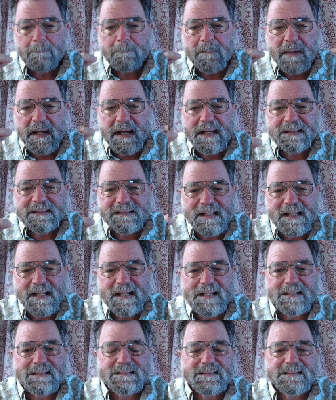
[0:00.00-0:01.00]
make
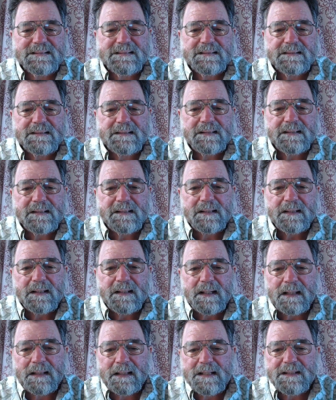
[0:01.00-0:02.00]
tents,
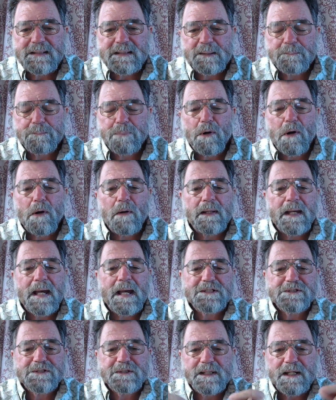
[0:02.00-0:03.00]
and I think Paul
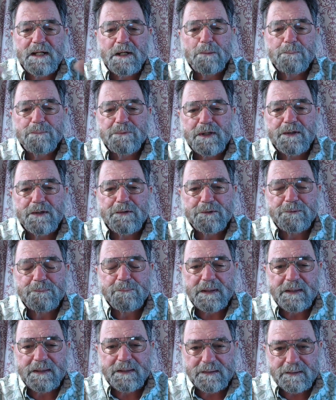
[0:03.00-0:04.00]
actually helped other
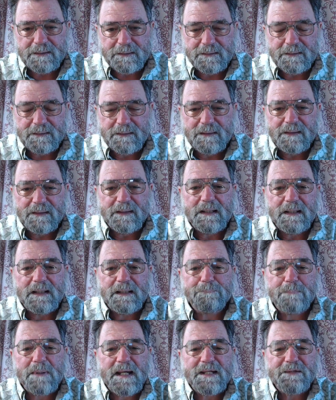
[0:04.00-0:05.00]
men.
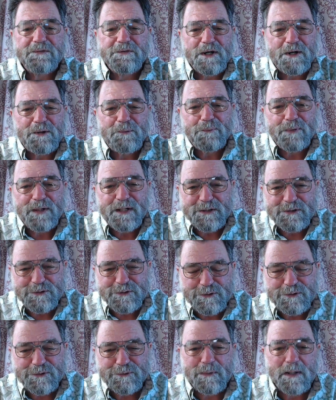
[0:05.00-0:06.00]
He paid their way
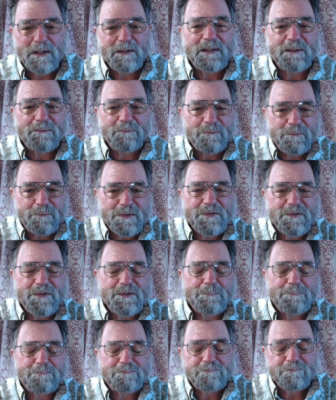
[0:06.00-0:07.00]
too while they were with
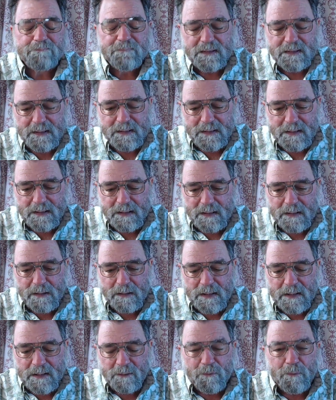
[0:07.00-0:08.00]
him.
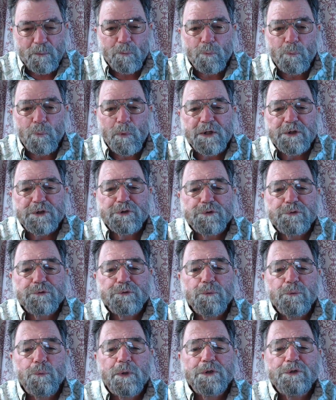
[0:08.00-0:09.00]
Uh, when
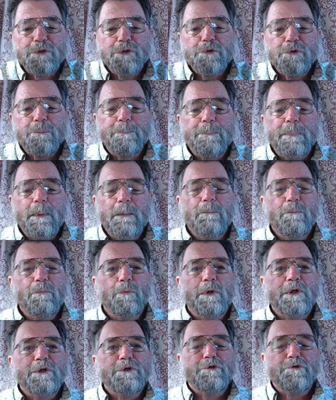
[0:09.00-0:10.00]
you when you
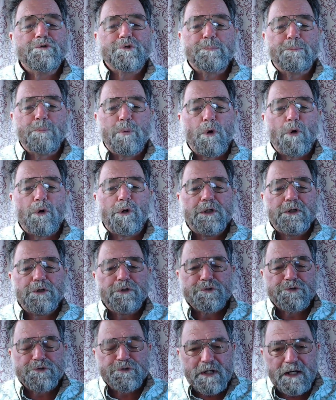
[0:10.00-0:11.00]
when you support
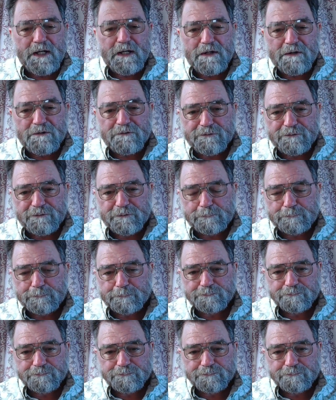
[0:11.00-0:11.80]
yourself,